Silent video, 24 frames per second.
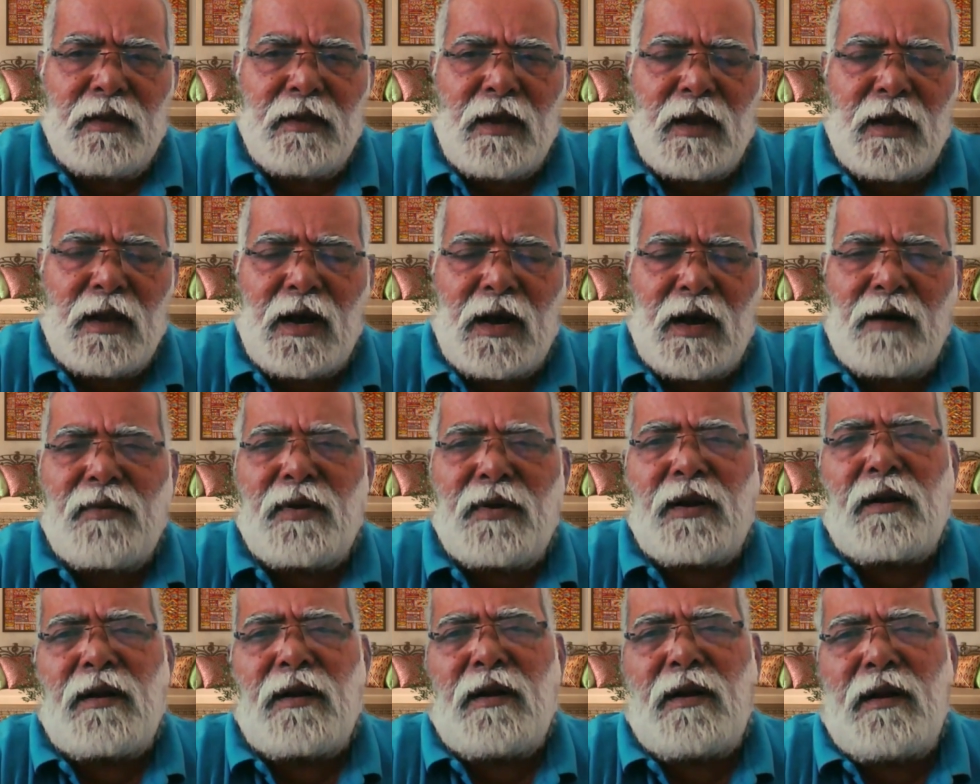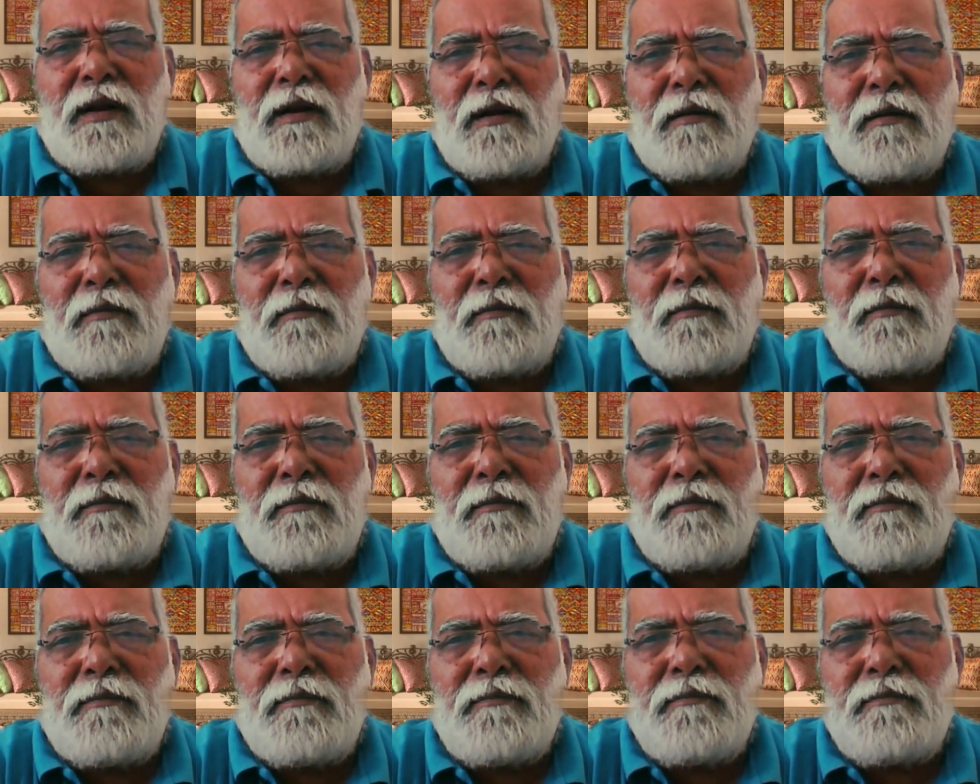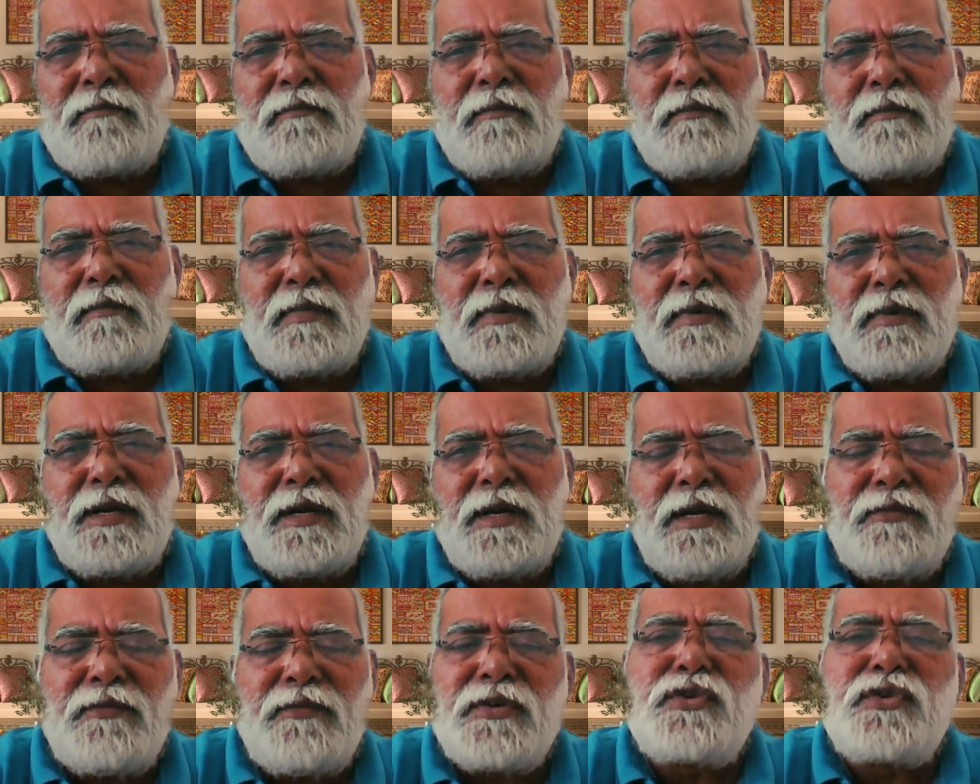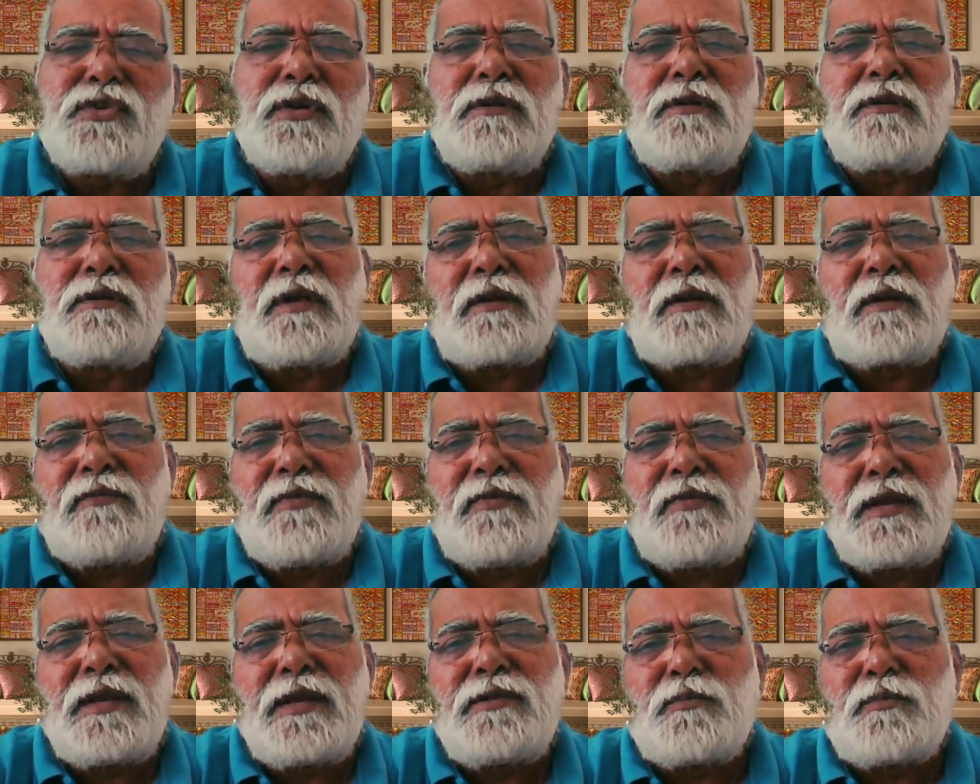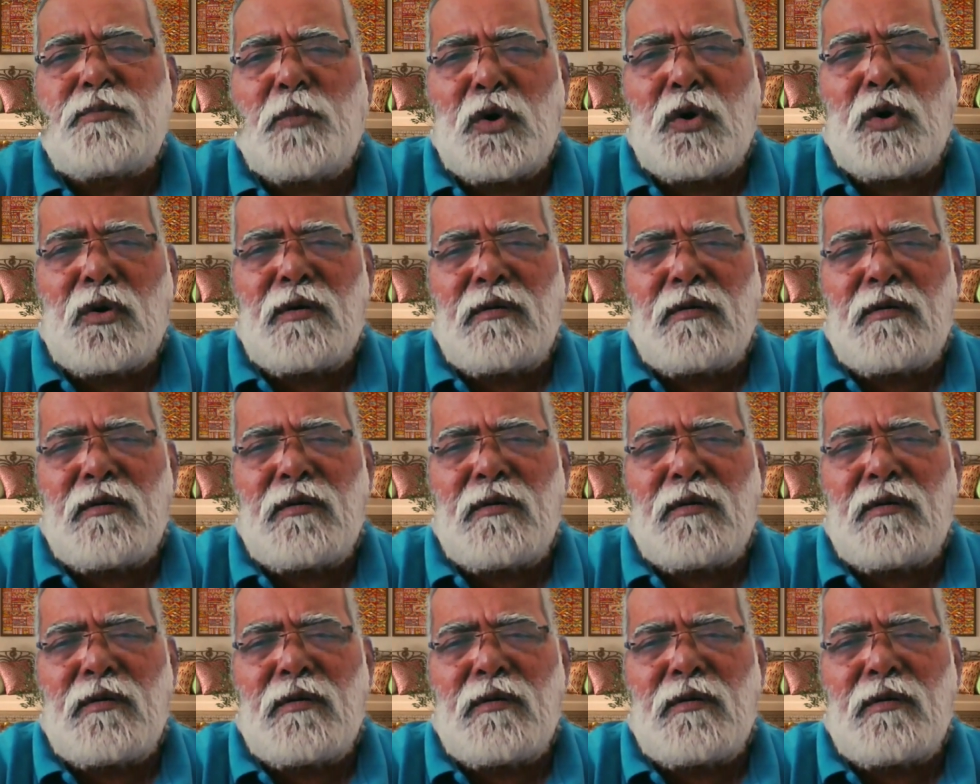our divisions are very small